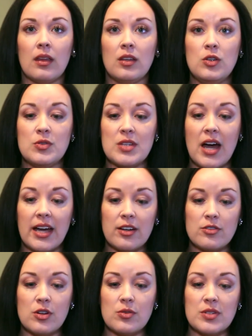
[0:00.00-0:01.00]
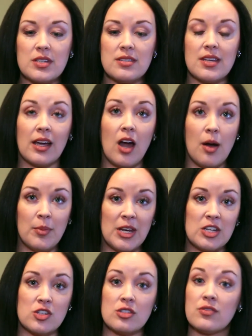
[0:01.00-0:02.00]
Use higher doses and
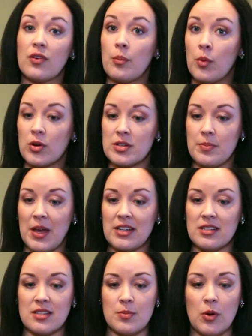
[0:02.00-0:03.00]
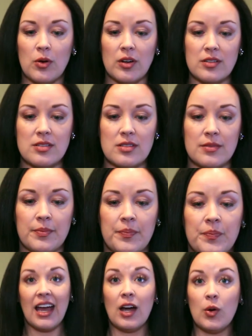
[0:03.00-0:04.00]
combinations for more dependent smokers.
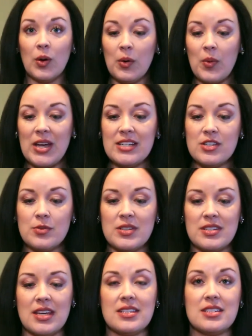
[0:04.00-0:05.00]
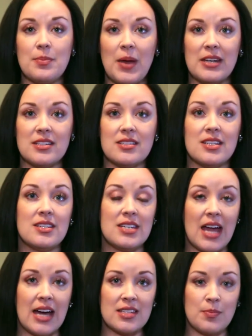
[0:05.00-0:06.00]
A quick way to assess dependence is to
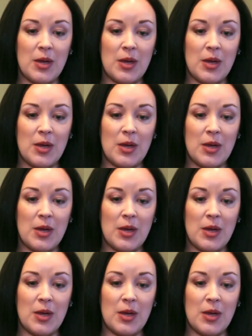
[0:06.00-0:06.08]
ask